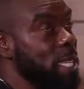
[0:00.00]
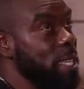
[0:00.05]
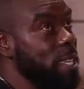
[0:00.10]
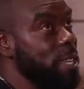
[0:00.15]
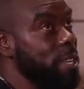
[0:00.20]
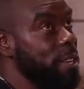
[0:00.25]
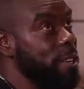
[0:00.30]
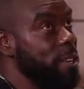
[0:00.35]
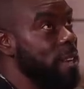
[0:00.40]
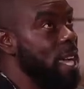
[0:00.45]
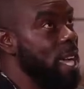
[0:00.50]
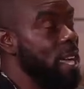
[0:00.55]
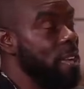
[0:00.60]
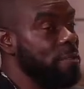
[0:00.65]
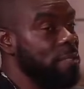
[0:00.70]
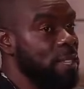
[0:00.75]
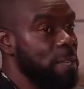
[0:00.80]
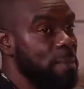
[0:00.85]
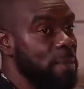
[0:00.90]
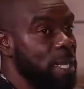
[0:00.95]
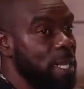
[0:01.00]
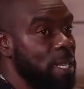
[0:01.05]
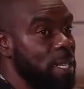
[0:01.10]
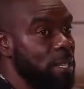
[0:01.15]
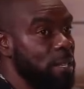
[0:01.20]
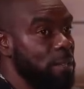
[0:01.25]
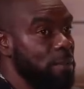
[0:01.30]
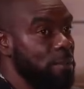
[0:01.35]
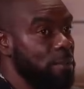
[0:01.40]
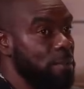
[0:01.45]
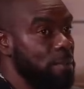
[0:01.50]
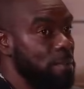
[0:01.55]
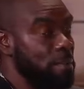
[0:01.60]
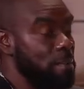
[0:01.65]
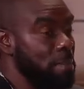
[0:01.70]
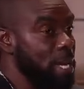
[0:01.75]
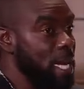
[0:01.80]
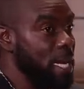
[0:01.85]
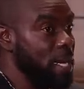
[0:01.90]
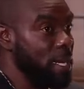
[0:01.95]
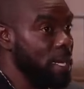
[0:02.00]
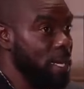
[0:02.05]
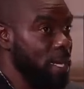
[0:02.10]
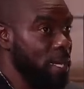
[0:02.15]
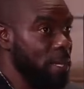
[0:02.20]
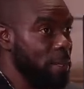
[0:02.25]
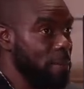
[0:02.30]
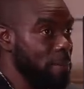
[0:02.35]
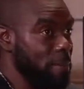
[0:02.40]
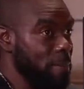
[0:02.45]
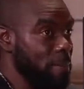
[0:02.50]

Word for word: year after me leave Manly,